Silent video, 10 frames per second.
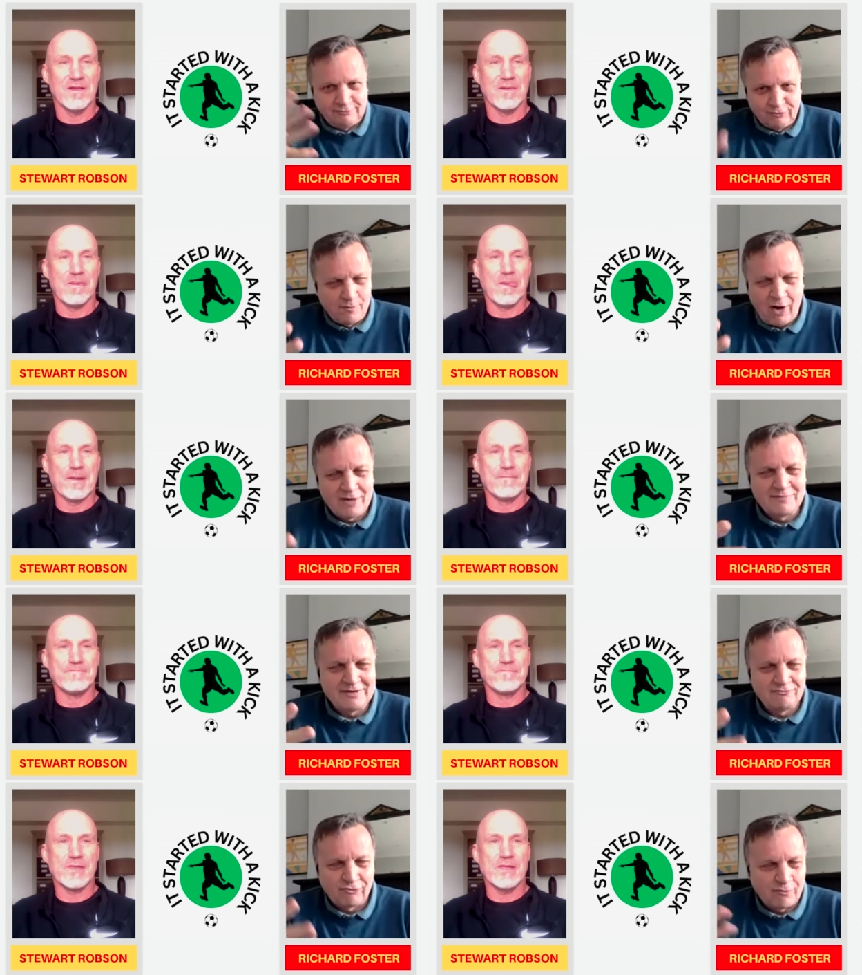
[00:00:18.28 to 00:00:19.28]
Speaker 1: remind
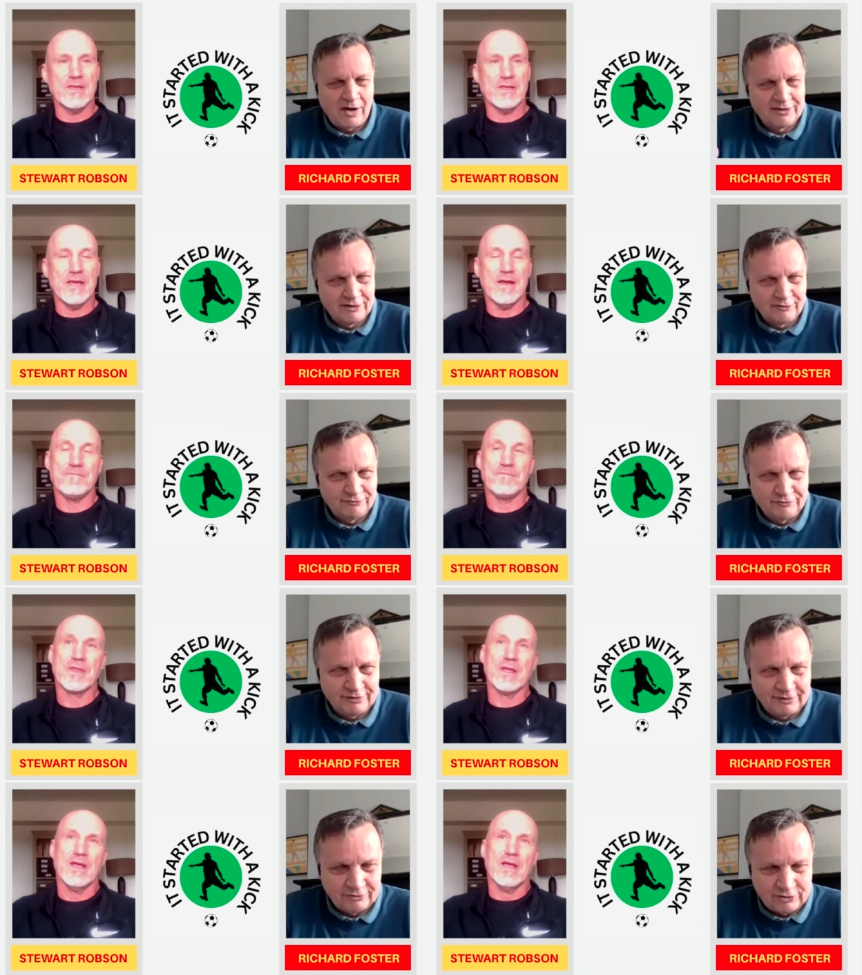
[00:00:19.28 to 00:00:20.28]
me, remind the,
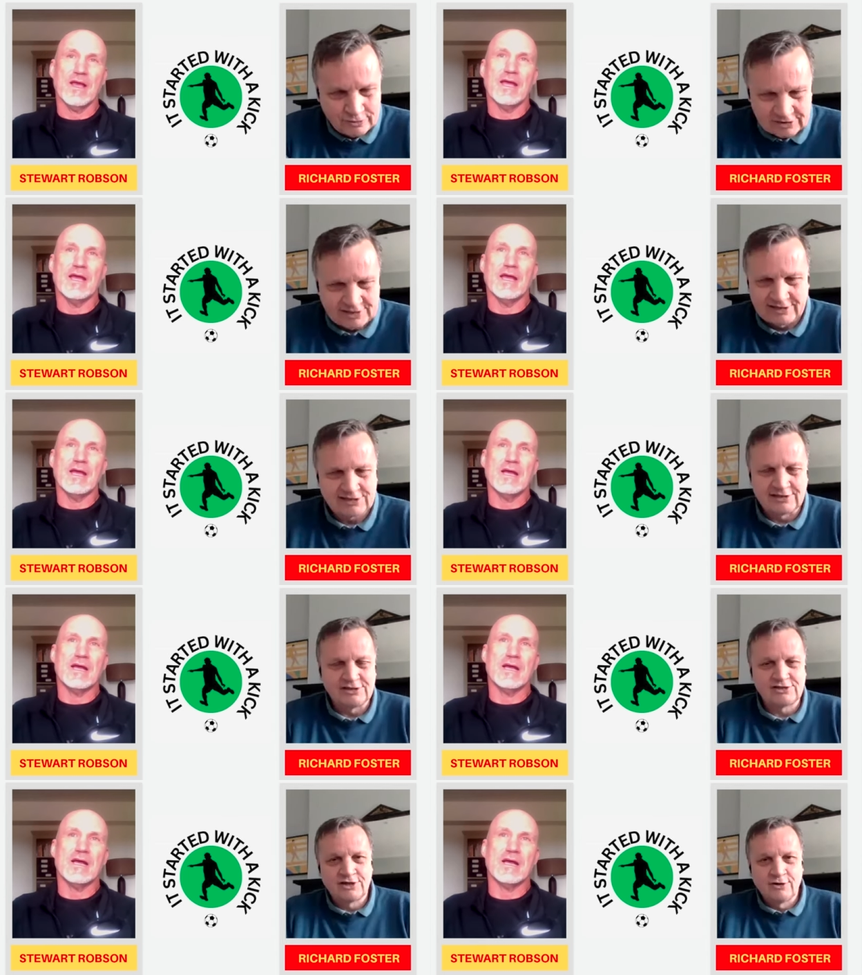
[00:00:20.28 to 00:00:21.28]
the viewers, the
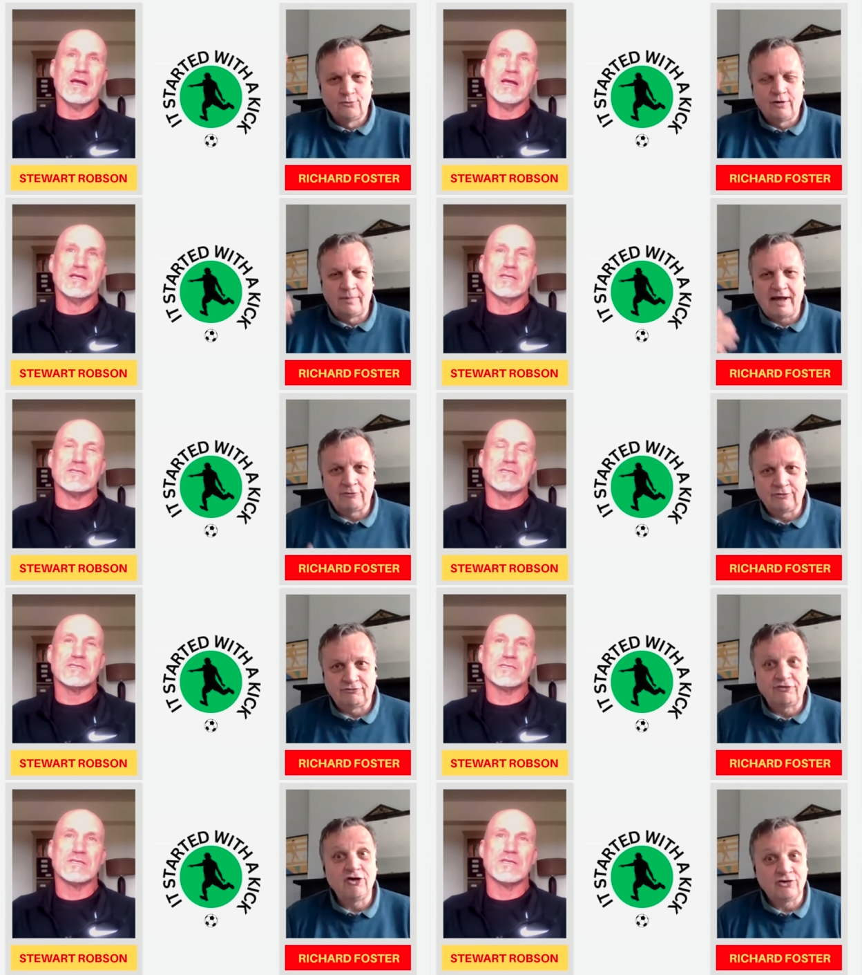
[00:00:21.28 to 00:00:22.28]
listeners, about your
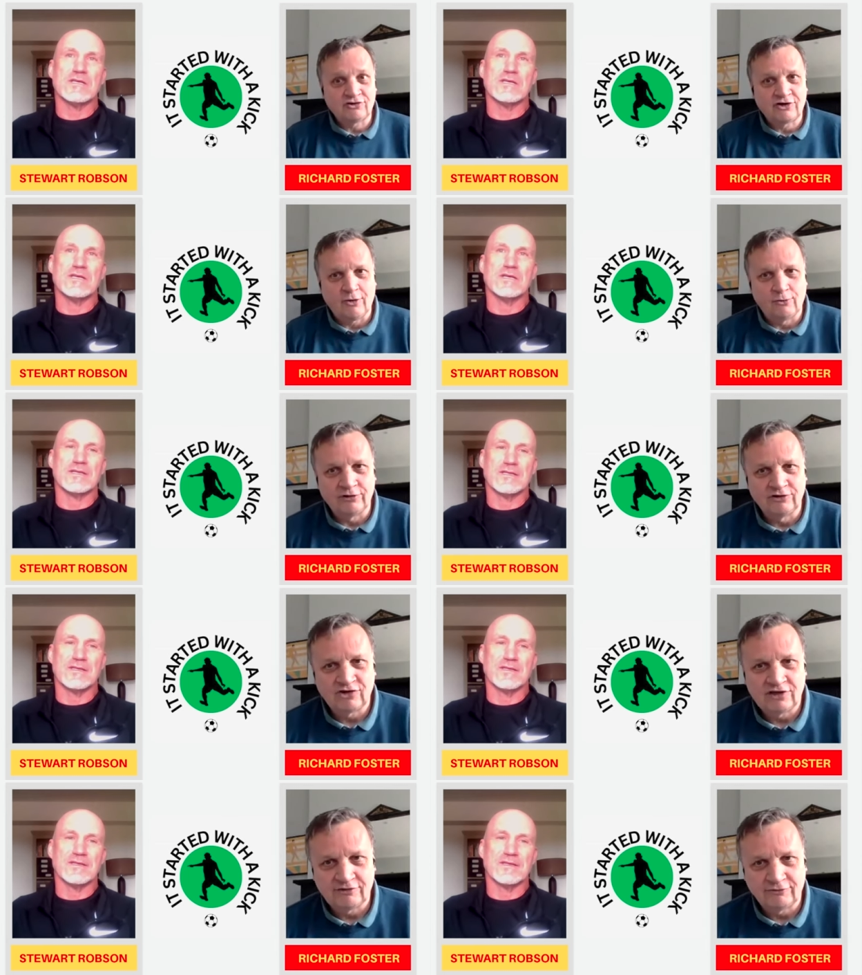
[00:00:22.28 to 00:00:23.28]
first goal in
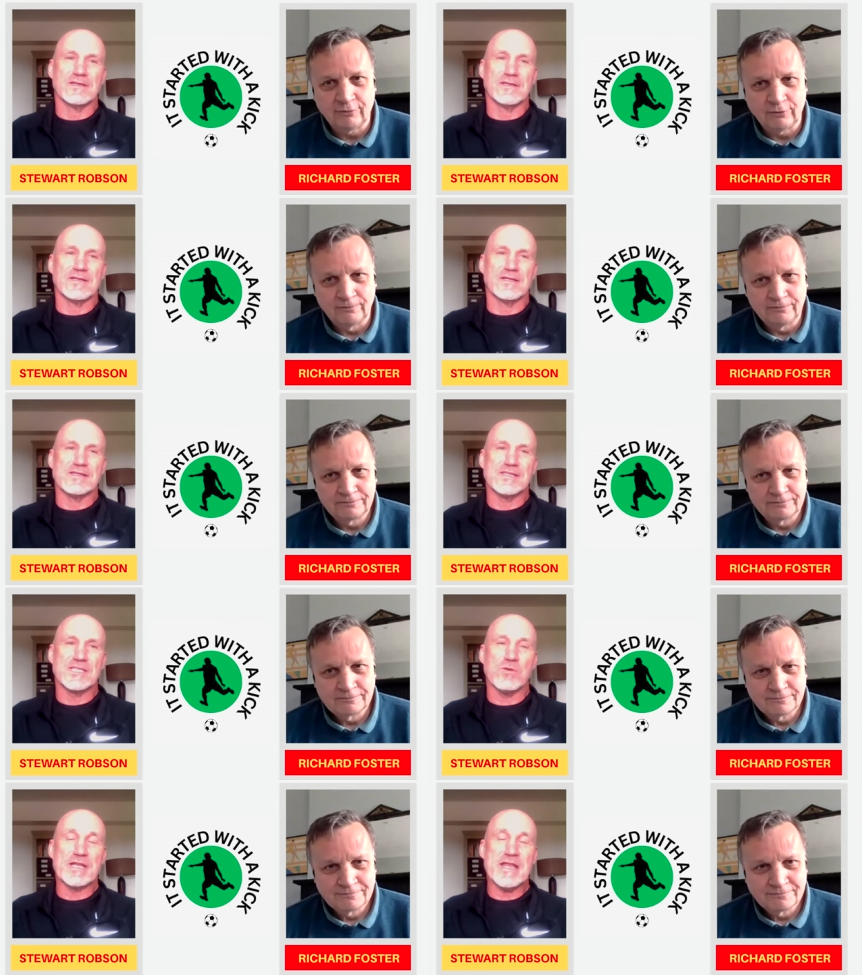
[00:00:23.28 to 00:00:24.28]
senior football?
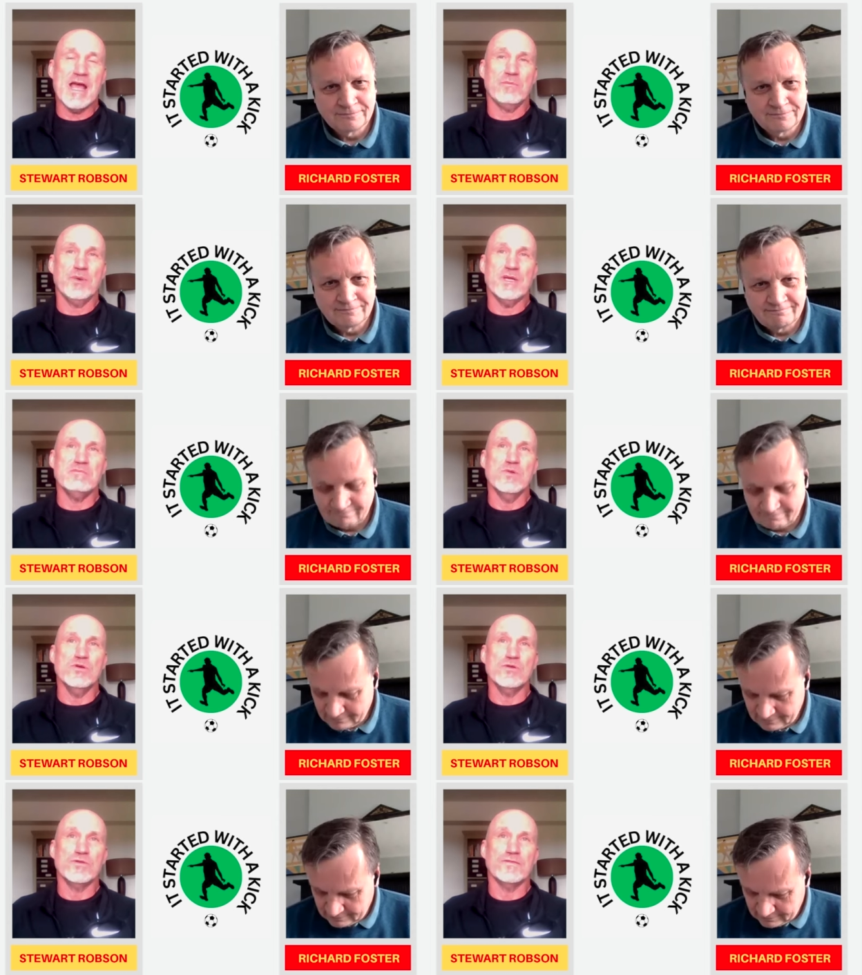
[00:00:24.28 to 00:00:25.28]
Speaker 2: So, I'd now been
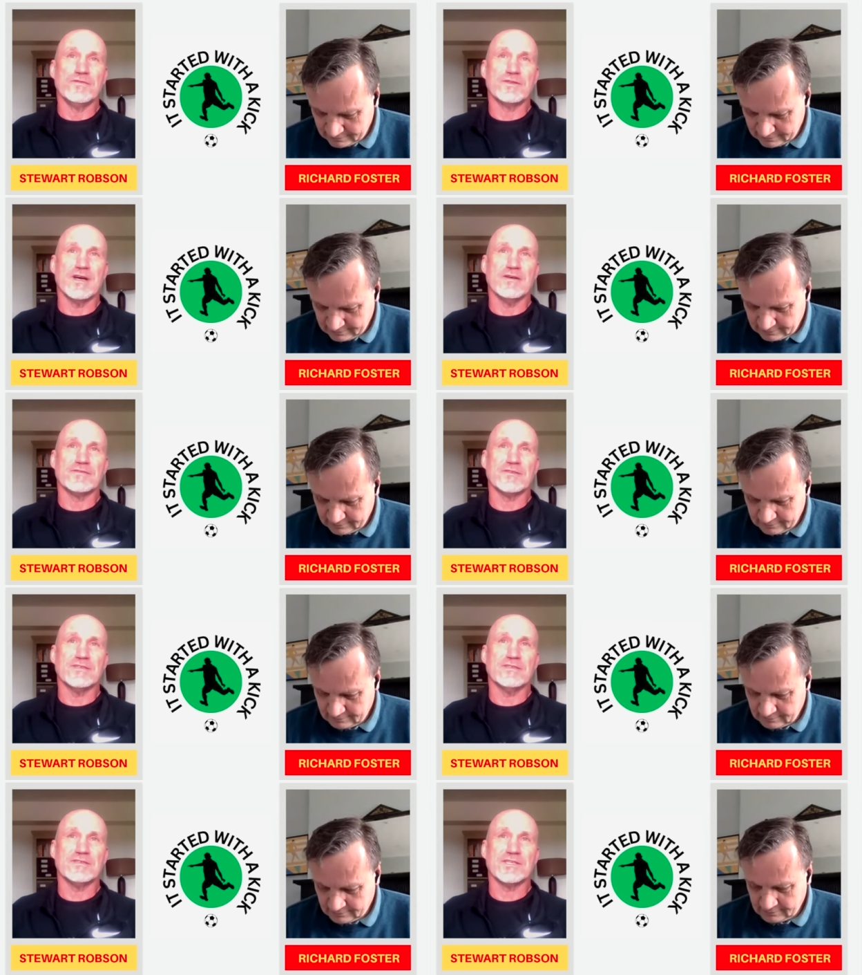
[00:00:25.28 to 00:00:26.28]
moved
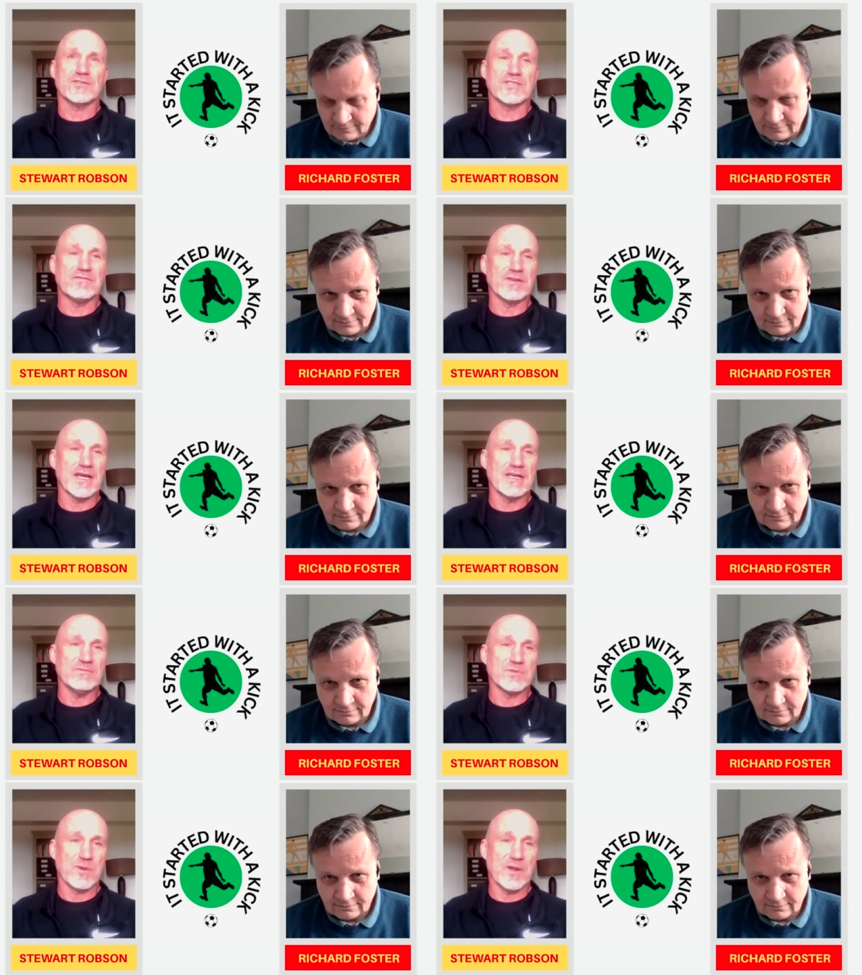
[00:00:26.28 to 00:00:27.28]
after six or seven
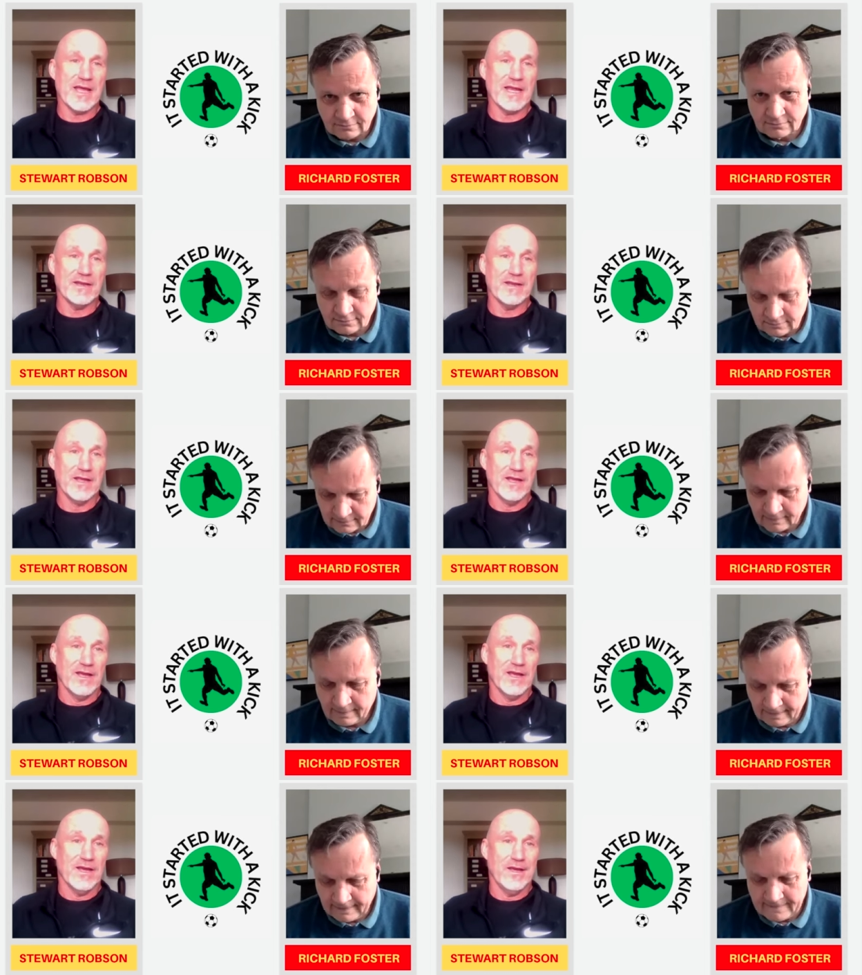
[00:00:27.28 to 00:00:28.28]
games playing
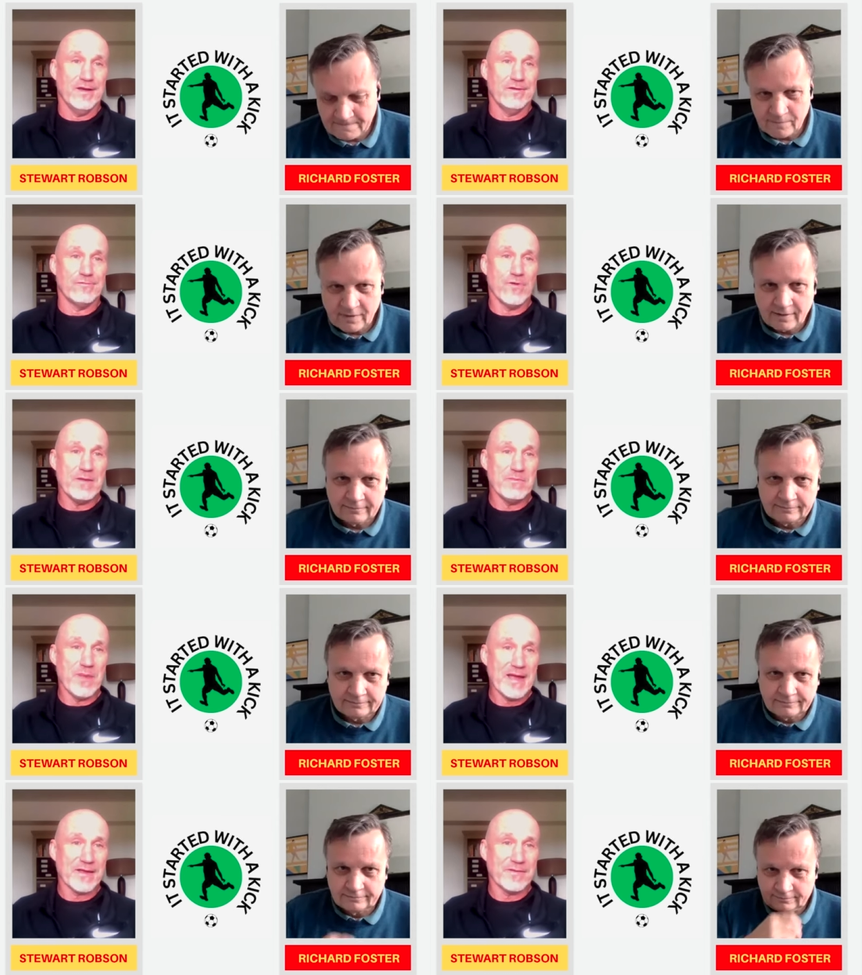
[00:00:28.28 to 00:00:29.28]
uh, right
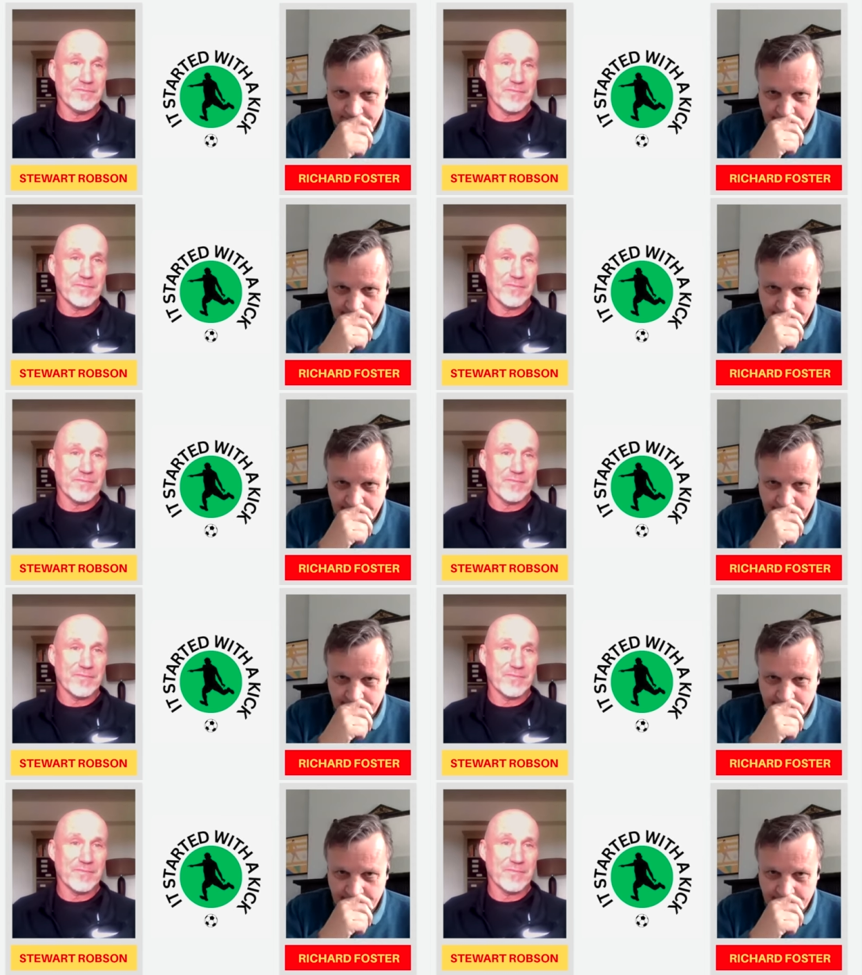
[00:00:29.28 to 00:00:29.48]
back.